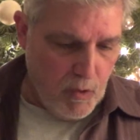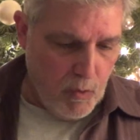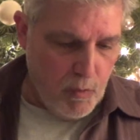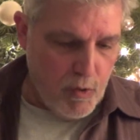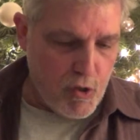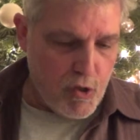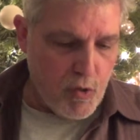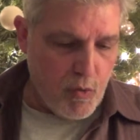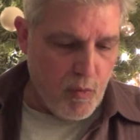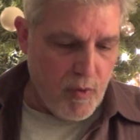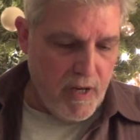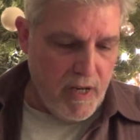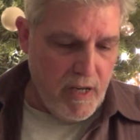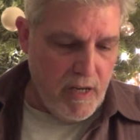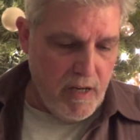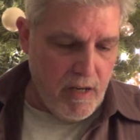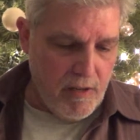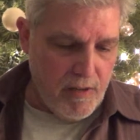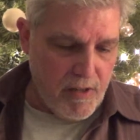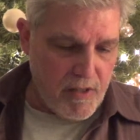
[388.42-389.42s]
would you
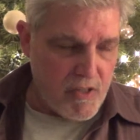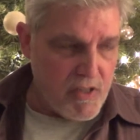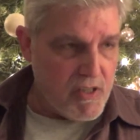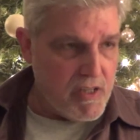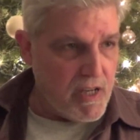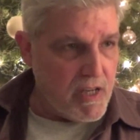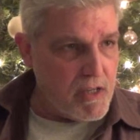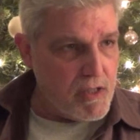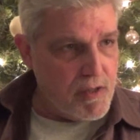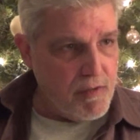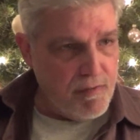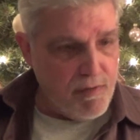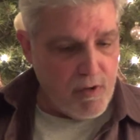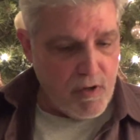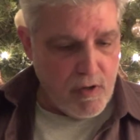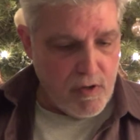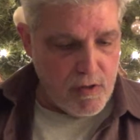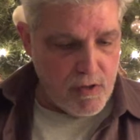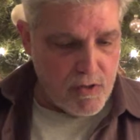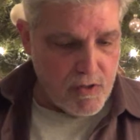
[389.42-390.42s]
read the sixth
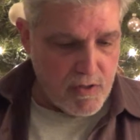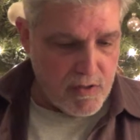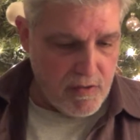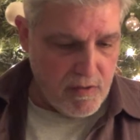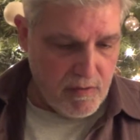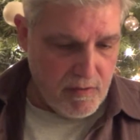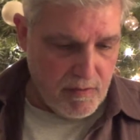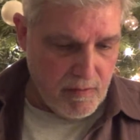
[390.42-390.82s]
verse?